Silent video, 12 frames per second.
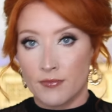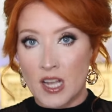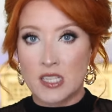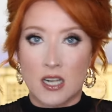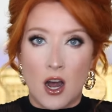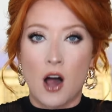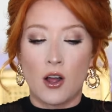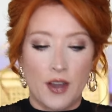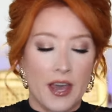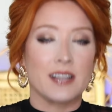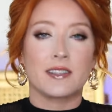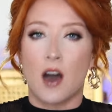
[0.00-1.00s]
Is it a
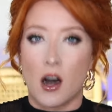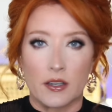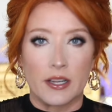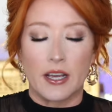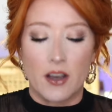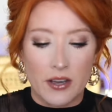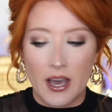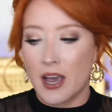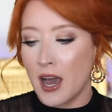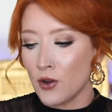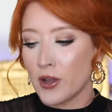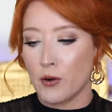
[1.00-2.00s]
holiday? It's a holiday, okay?
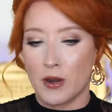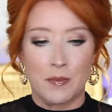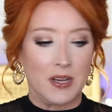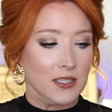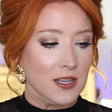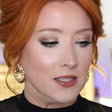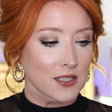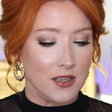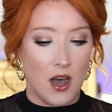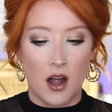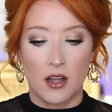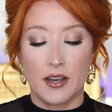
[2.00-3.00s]
I don't care what anybody says, it's a
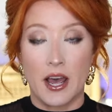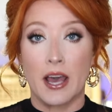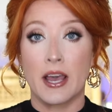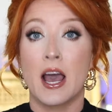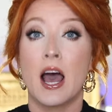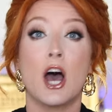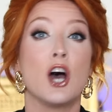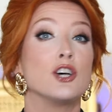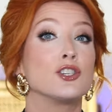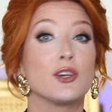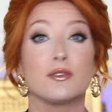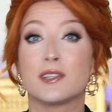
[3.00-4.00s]
holiday.
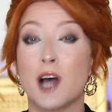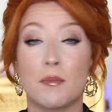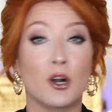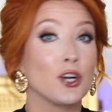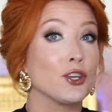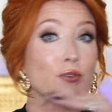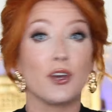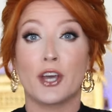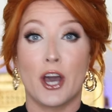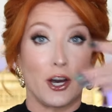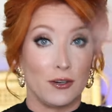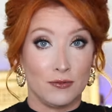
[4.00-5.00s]
So summer, you can
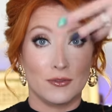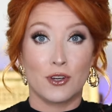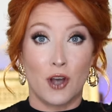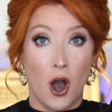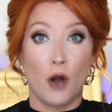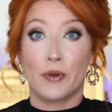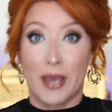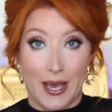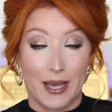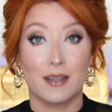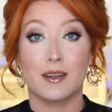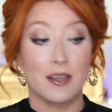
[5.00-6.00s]
go and
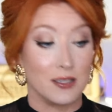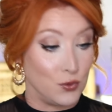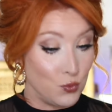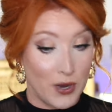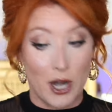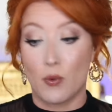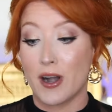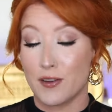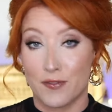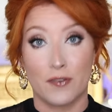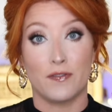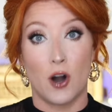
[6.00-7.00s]
get, because we are ready
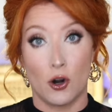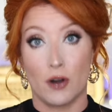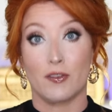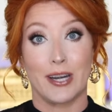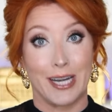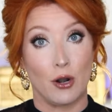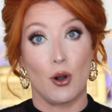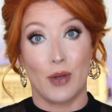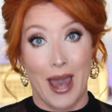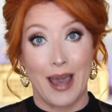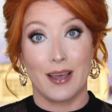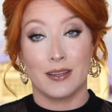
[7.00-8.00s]
for fall over here,
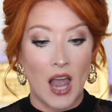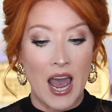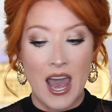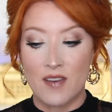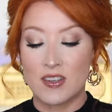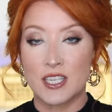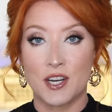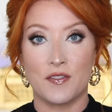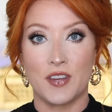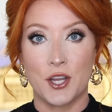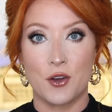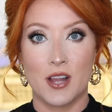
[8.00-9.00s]
okay? I haven't done a
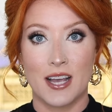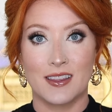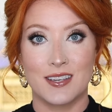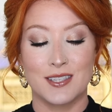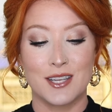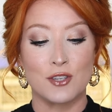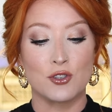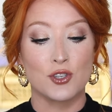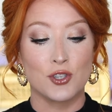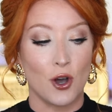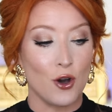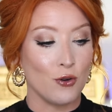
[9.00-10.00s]
video like this in
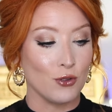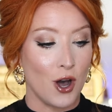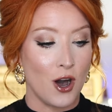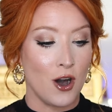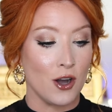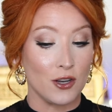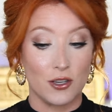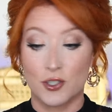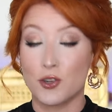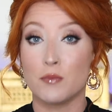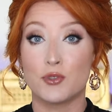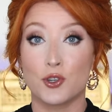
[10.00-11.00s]
so long,
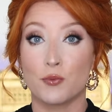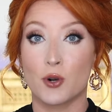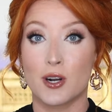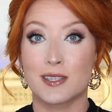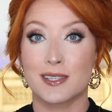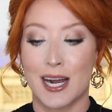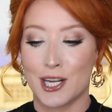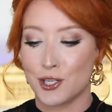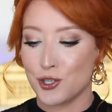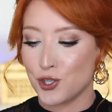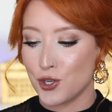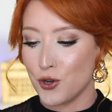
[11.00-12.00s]
so I'm super excited
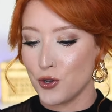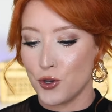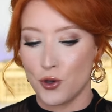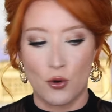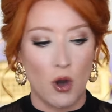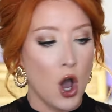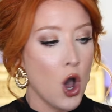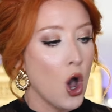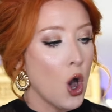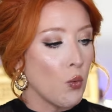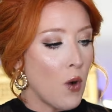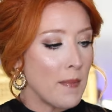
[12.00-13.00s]
to show you
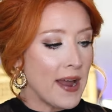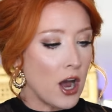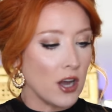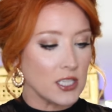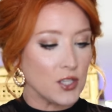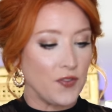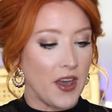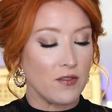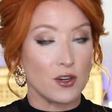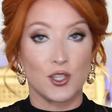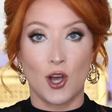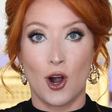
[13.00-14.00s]
what my August
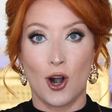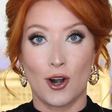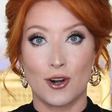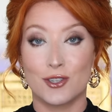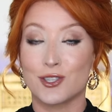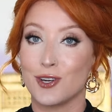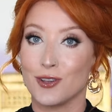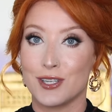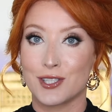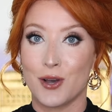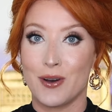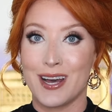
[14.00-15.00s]
favorites are, so
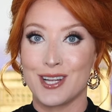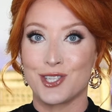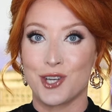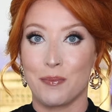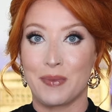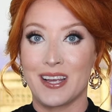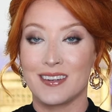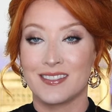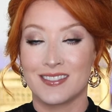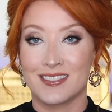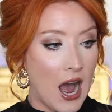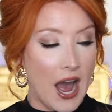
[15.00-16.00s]
let's go ahead and jump in.
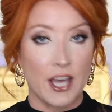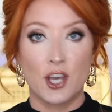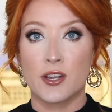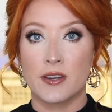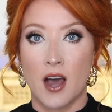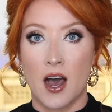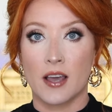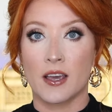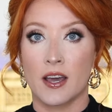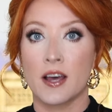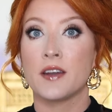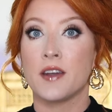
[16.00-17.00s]
I could not
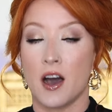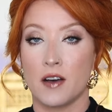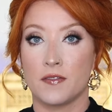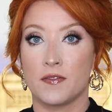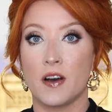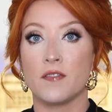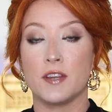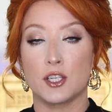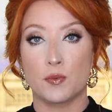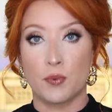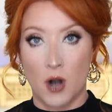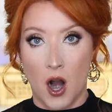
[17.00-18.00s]
get enough of
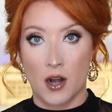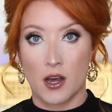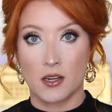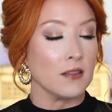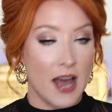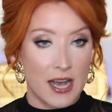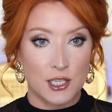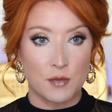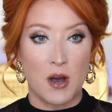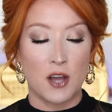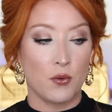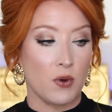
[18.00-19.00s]
this product. Last
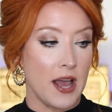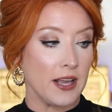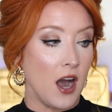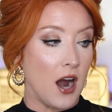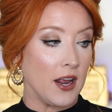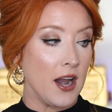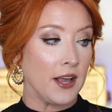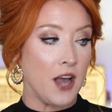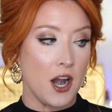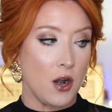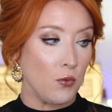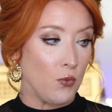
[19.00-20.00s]
month when I got it
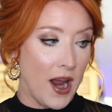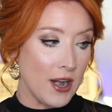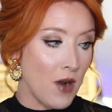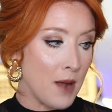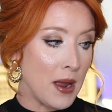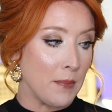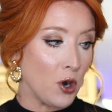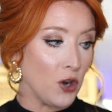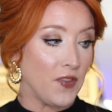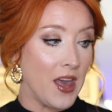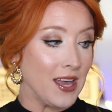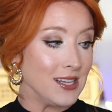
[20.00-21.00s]
right around my
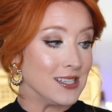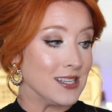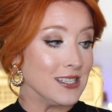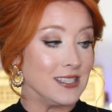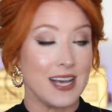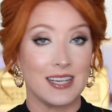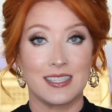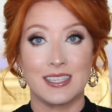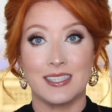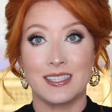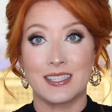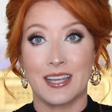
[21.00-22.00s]
birthday. It's the
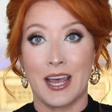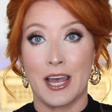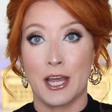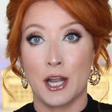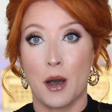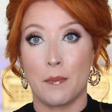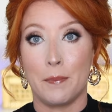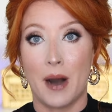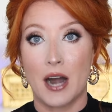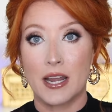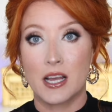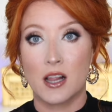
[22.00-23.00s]
Desi Skin
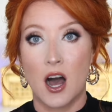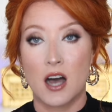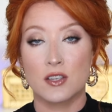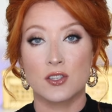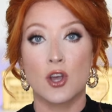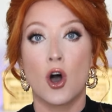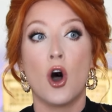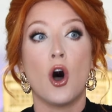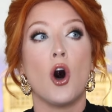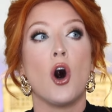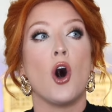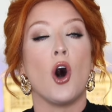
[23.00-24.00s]
Body Gloss.
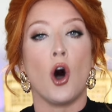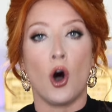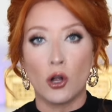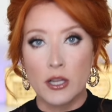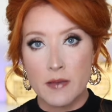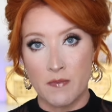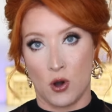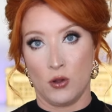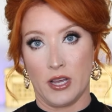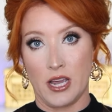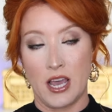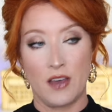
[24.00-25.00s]
Holy
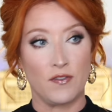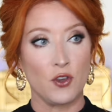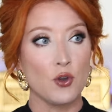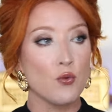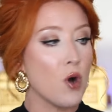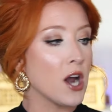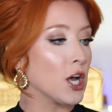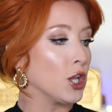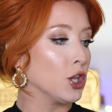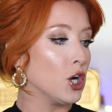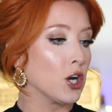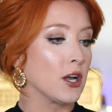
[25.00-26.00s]
moly, if you want to
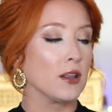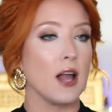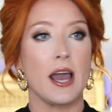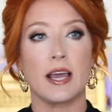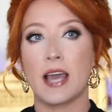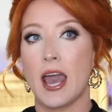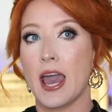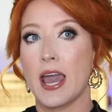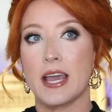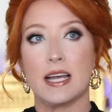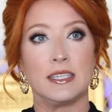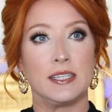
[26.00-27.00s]
look like
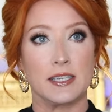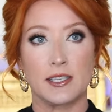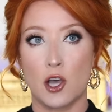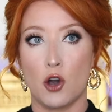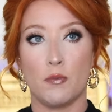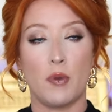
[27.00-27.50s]
a disco